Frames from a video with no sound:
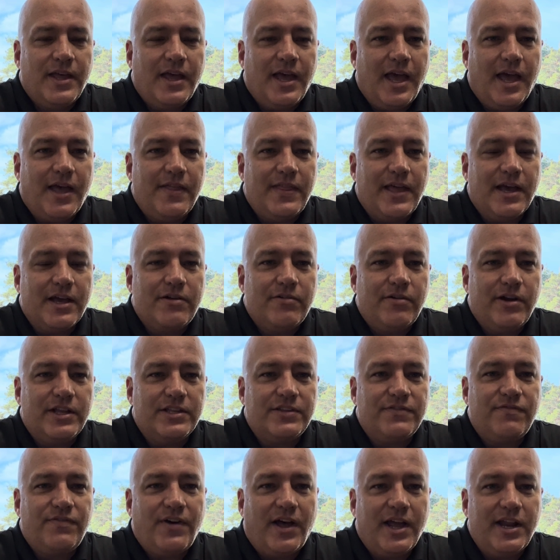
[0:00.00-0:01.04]
And that
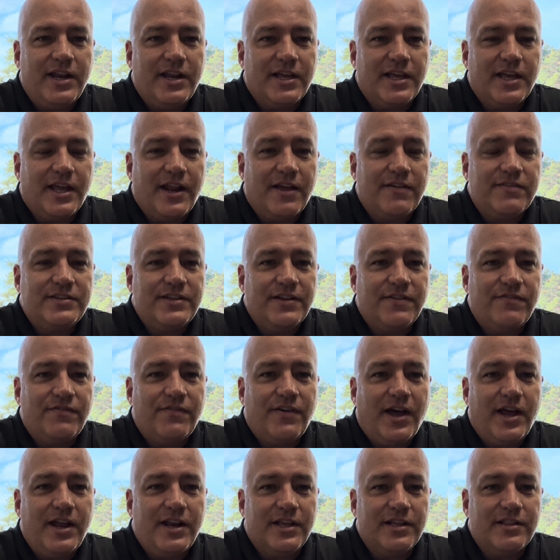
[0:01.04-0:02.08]
creates fighting, and I've seen
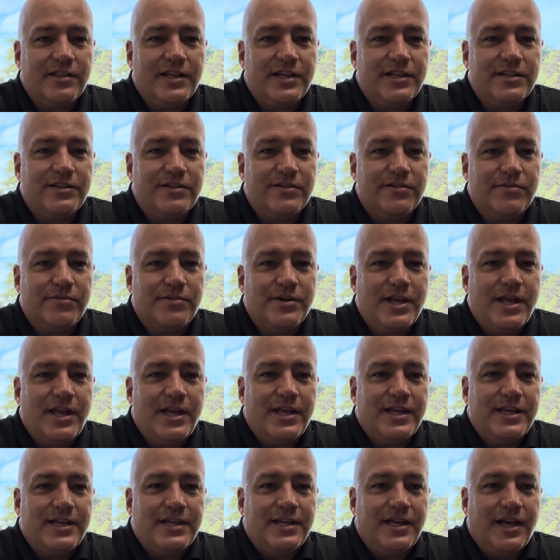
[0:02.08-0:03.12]
fighting lead to
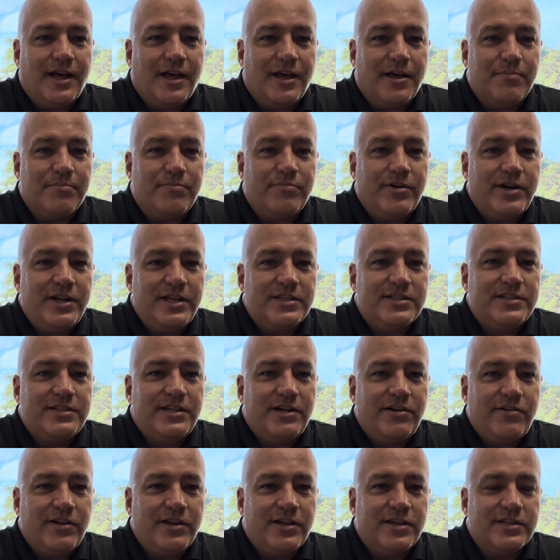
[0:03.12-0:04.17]
pretty
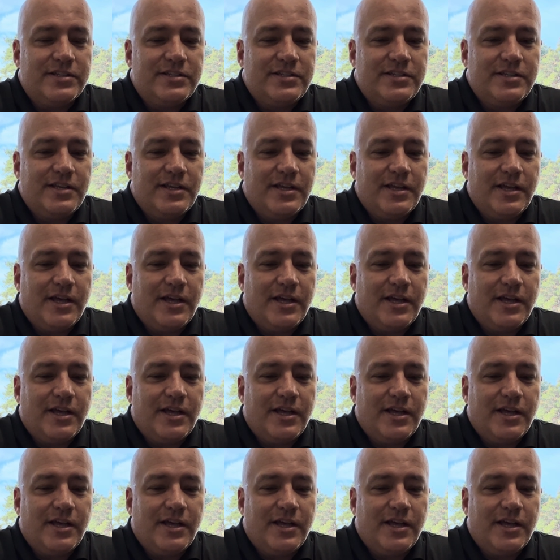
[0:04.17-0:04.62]
serious